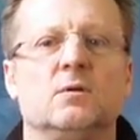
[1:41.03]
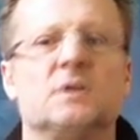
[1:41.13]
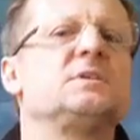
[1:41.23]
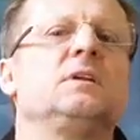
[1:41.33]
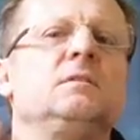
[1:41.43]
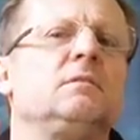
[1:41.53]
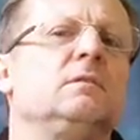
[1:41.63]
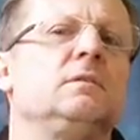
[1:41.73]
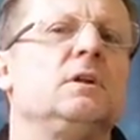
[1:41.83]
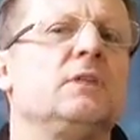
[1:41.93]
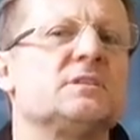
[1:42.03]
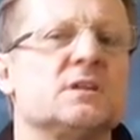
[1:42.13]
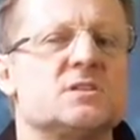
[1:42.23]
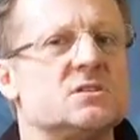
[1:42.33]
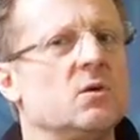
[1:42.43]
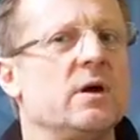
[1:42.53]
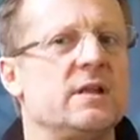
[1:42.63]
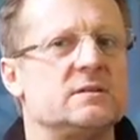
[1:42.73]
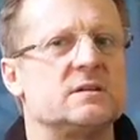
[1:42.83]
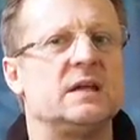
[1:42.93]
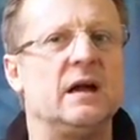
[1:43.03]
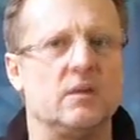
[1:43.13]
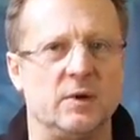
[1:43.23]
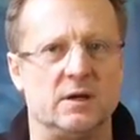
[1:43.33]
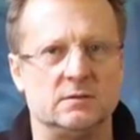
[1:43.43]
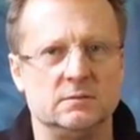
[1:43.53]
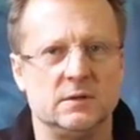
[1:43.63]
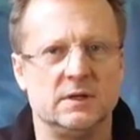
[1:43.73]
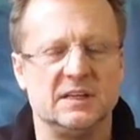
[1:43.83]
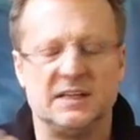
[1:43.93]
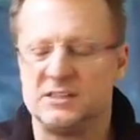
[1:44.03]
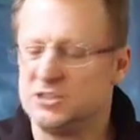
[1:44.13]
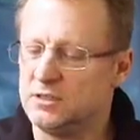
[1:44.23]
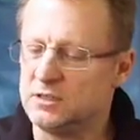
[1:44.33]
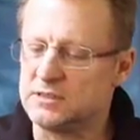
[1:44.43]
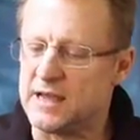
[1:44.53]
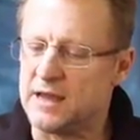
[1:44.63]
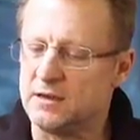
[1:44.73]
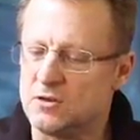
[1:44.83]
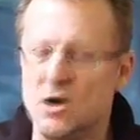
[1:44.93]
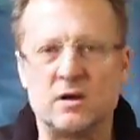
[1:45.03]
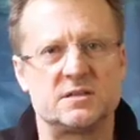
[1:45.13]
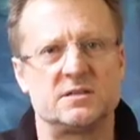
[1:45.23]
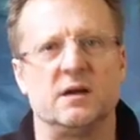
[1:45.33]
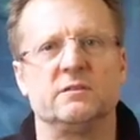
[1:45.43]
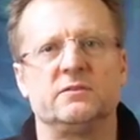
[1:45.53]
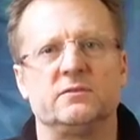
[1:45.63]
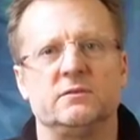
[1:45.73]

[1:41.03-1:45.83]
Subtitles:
Well, I said, "That's not soy, that's caramel." And she looked at it, caught herself,